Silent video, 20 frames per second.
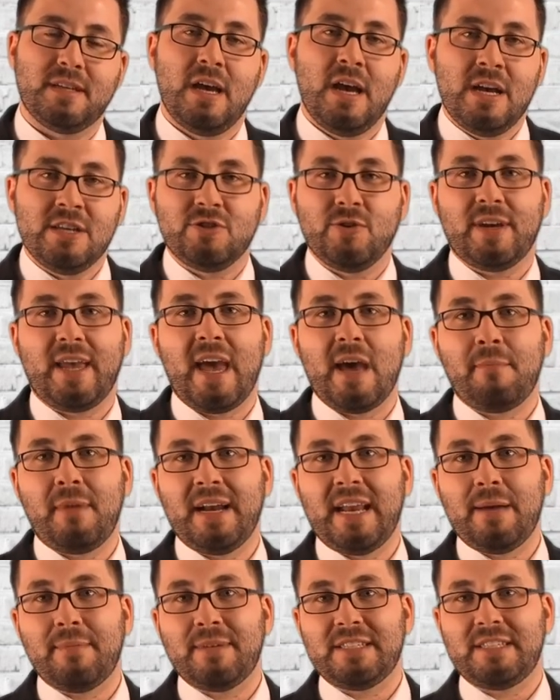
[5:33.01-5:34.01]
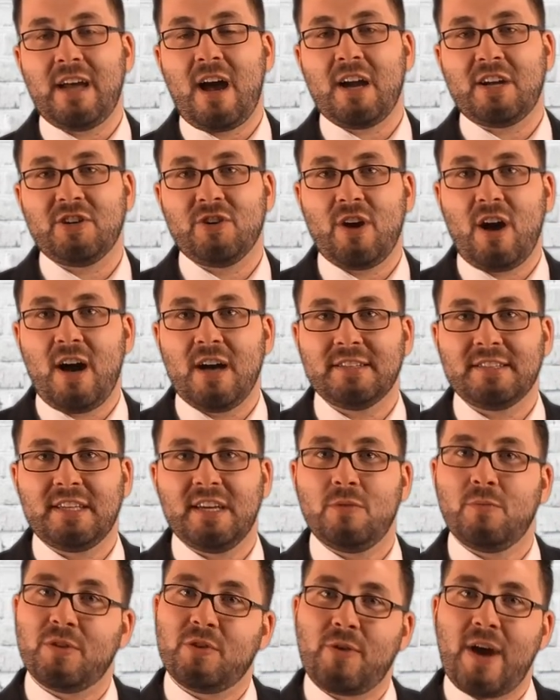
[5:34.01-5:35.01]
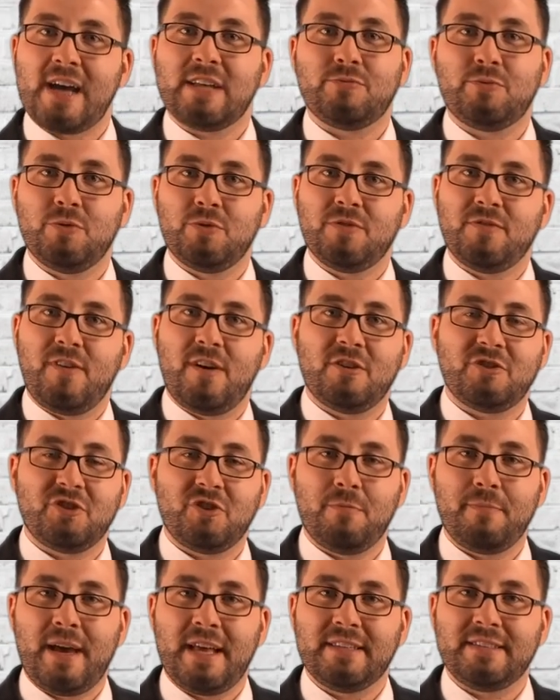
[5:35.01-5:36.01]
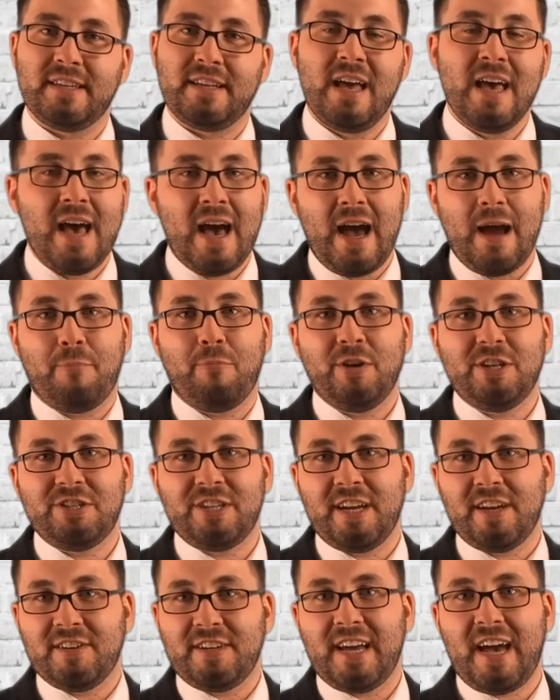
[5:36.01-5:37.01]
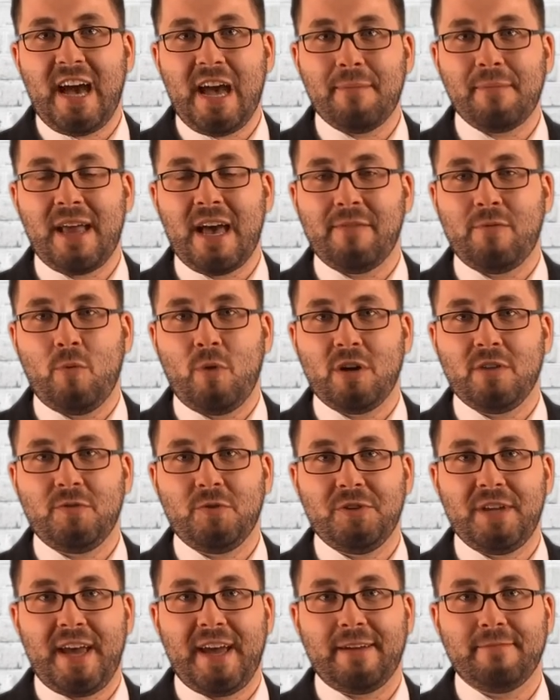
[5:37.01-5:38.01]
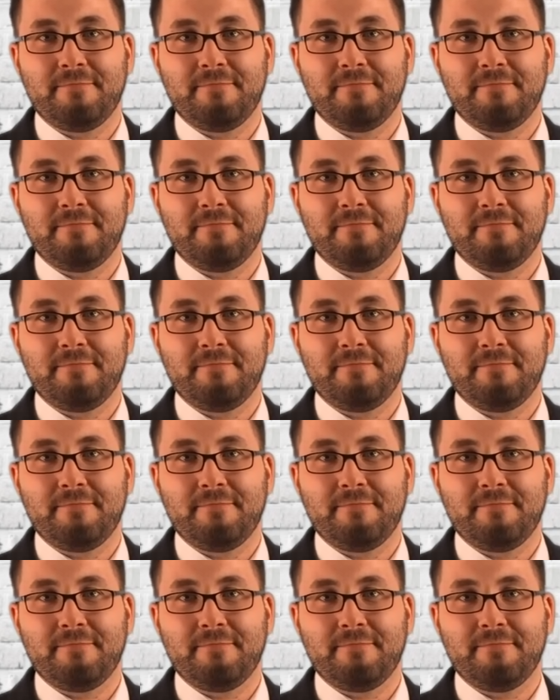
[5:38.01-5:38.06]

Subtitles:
So again, my name is Dr. Osgood with GrassRoots Functional Medicine. I appreciate your time and have a wonderful day.